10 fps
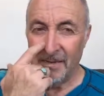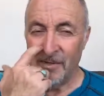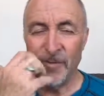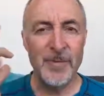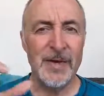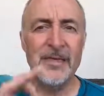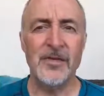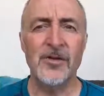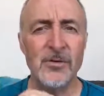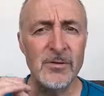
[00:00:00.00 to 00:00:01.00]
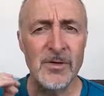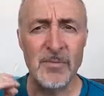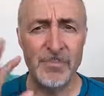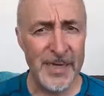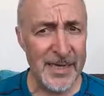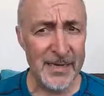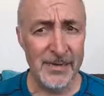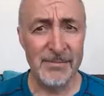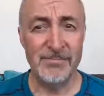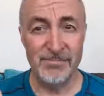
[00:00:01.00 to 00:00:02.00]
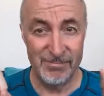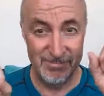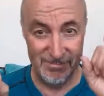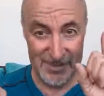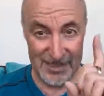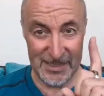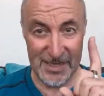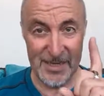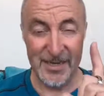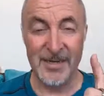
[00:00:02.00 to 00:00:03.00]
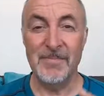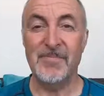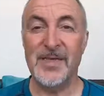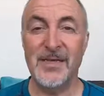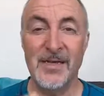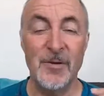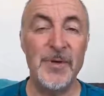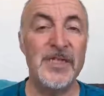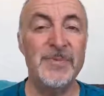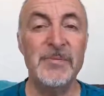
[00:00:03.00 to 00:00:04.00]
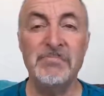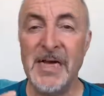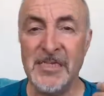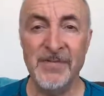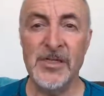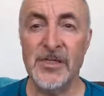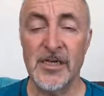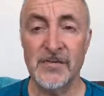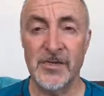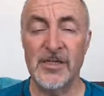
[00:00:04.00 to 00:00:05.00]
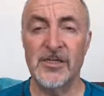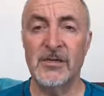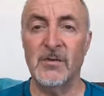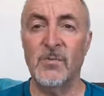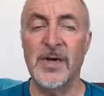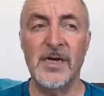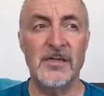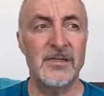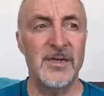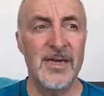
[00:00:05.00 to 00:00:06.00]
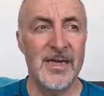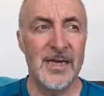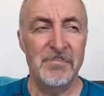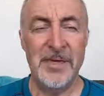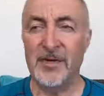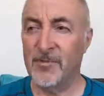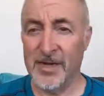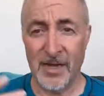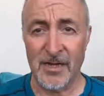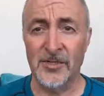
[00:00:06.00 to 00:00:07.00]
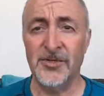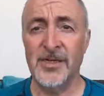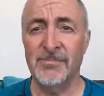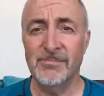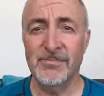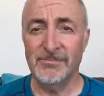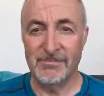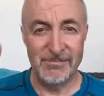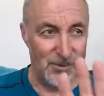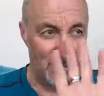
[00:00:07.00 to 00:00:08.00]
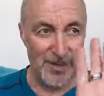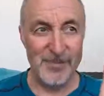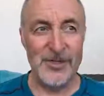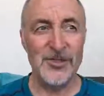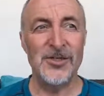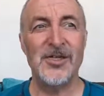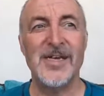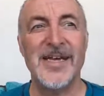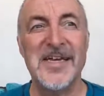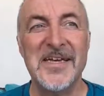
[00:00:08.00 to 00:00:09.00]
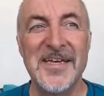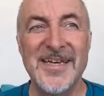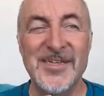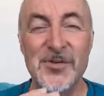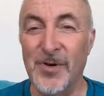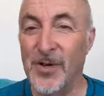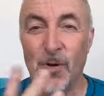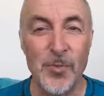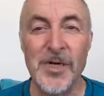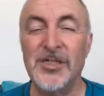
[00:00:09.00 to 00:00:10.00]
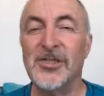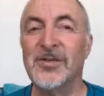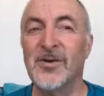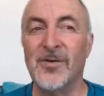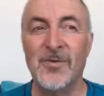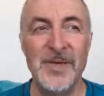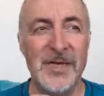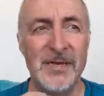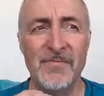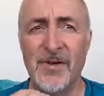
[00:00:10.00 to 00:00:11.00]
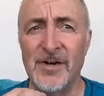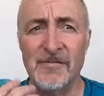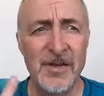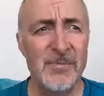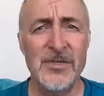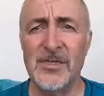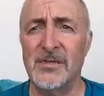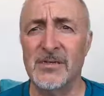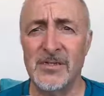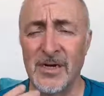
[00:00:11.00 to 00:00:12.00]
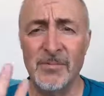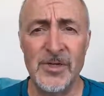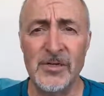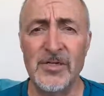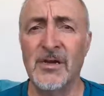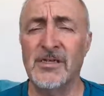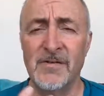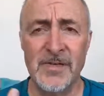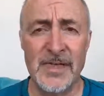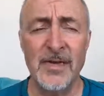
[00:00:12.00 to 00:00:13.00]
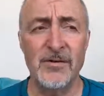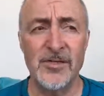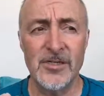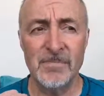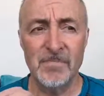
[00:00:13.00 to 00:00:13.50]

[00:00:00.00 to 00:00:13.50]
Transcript: There are people out there who appear, this is the key, appear to be massively successful in certain ways, be it running a country, no needs mentioned, to running a corporation, or being very famous in celebrity and stars and everything else.